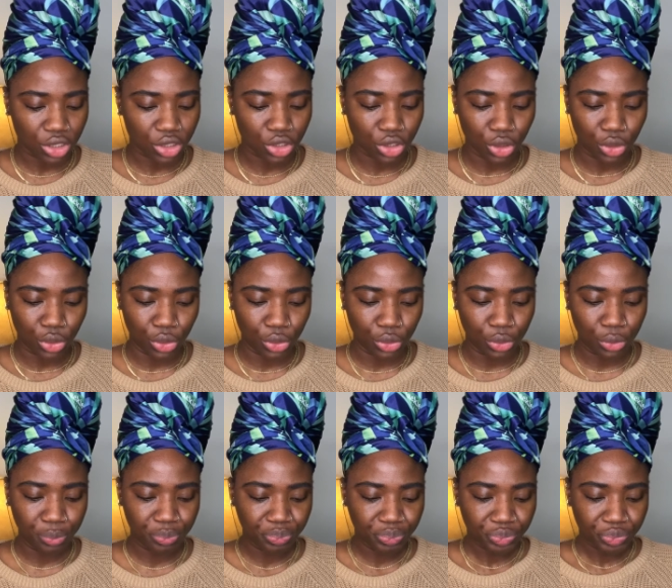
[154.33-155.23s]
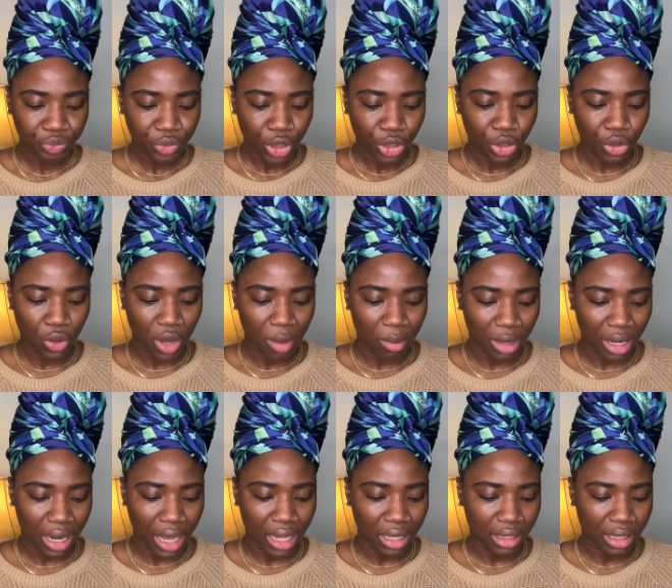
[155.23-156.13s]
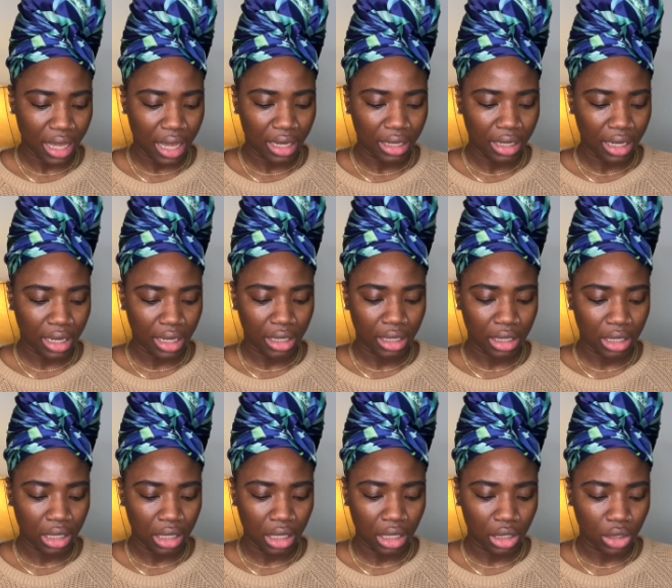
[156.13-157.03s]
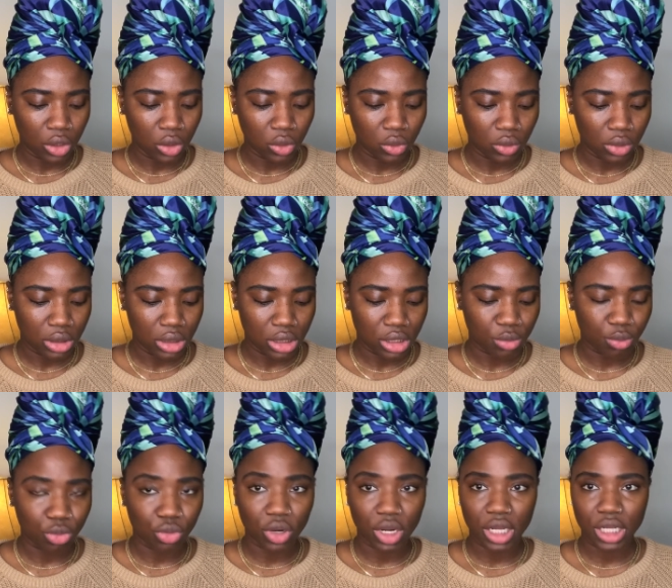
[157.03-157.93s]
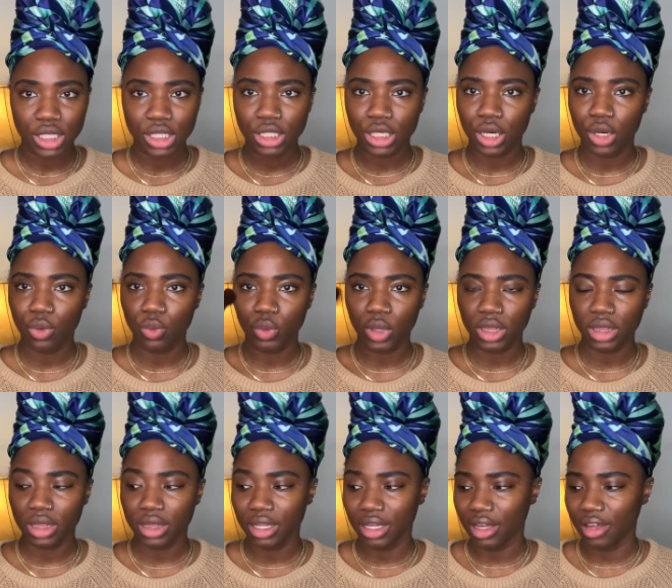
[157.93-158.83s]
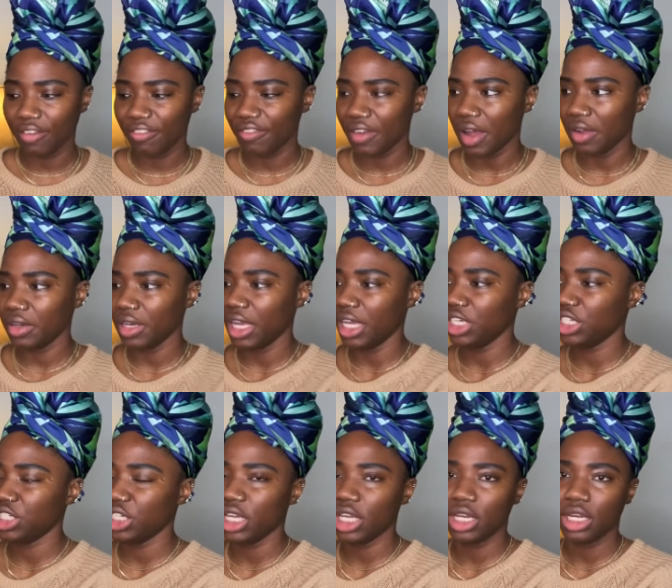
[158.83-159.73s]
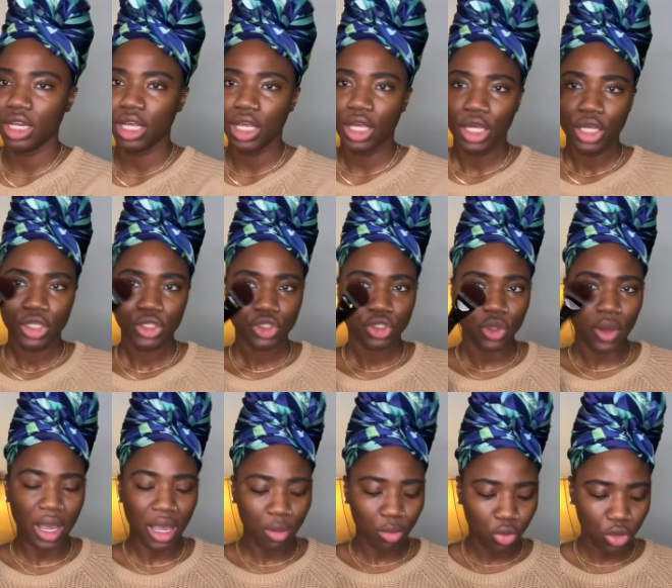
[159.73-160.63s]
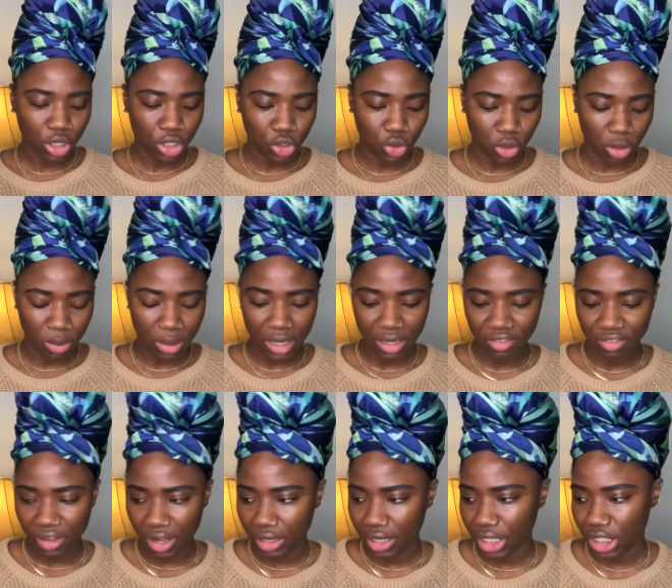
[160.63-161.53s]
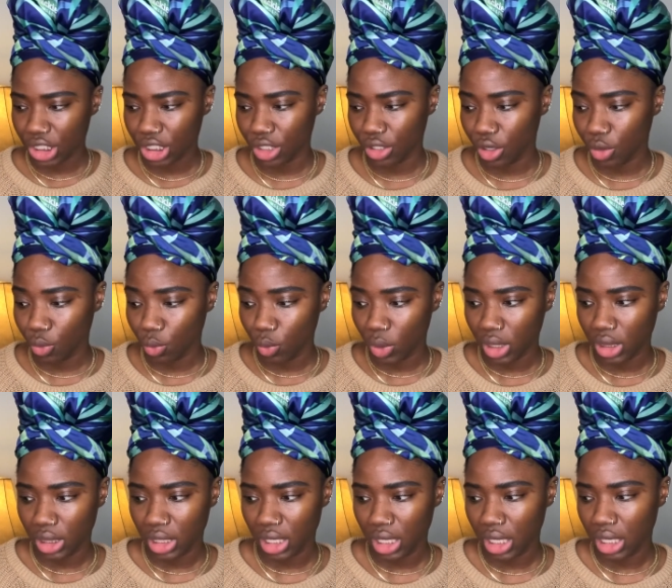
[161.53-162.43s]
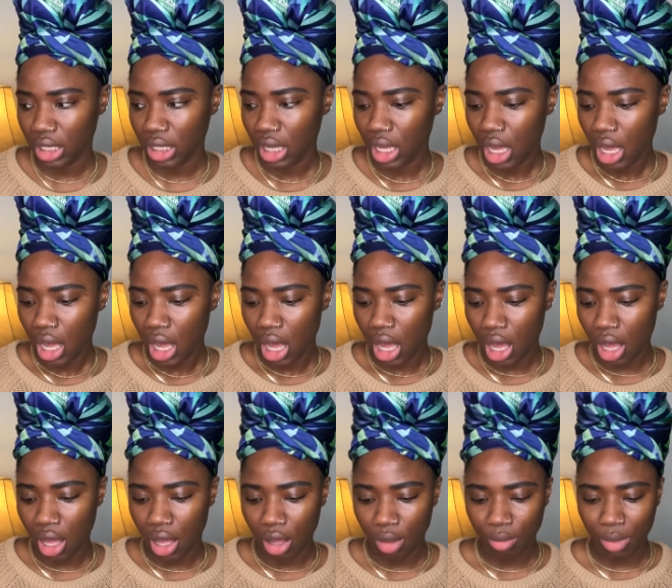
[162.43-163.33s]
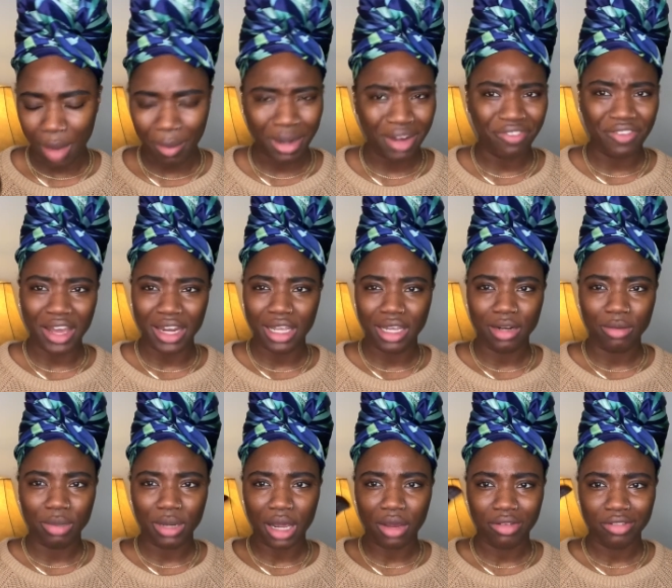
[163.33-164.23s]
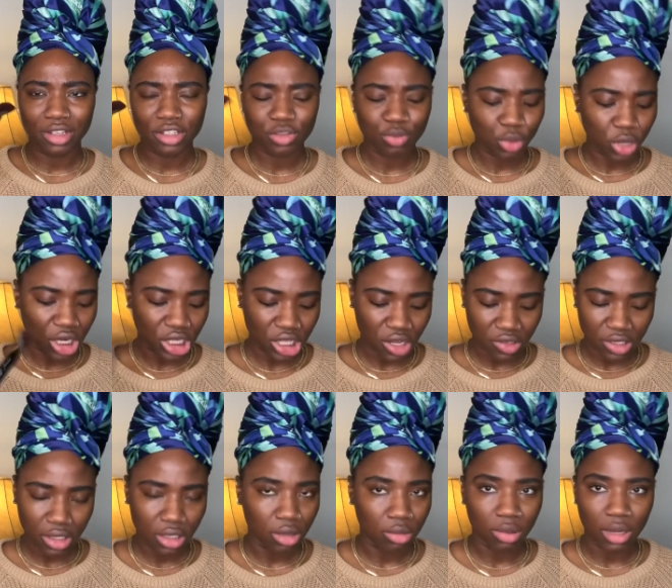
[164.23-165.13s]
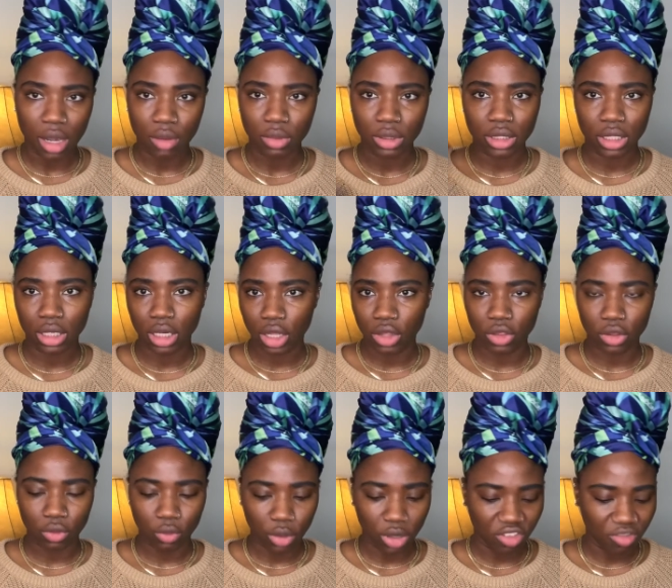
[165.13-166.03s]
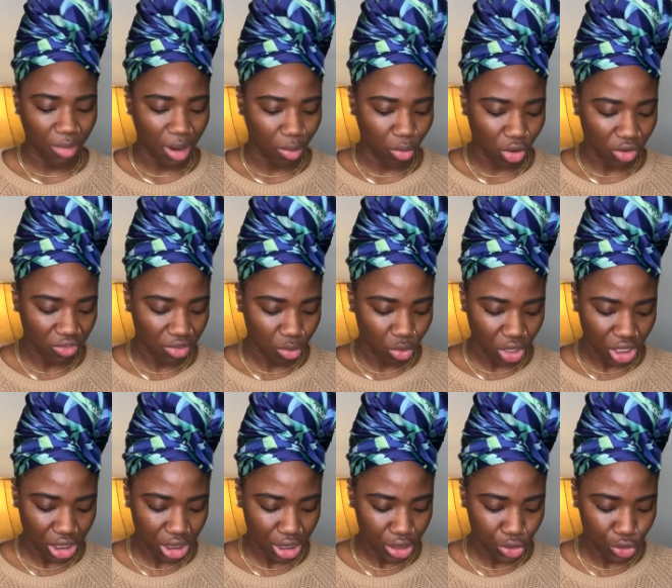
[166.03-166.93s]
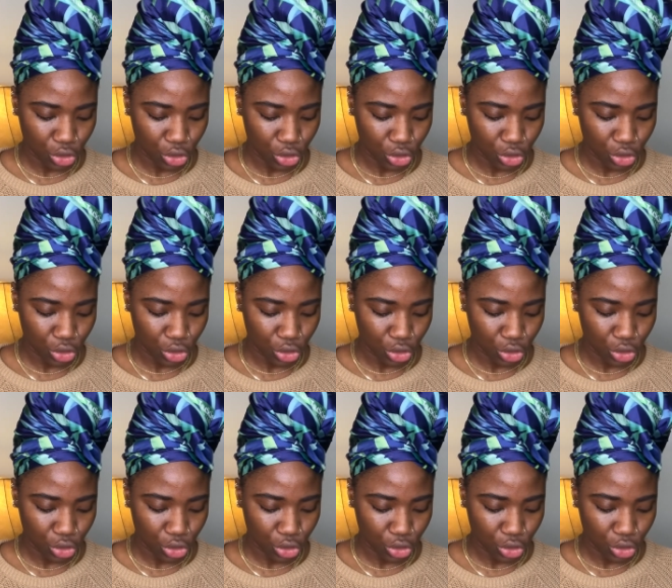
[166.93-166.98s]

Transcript: So, you know, I'm glad that they did include this brush with the foundation. So I am going to apply the foundation with it. I mean, if I didn't apply with this brush, I was gonna apply with another one of my Morphe brushes.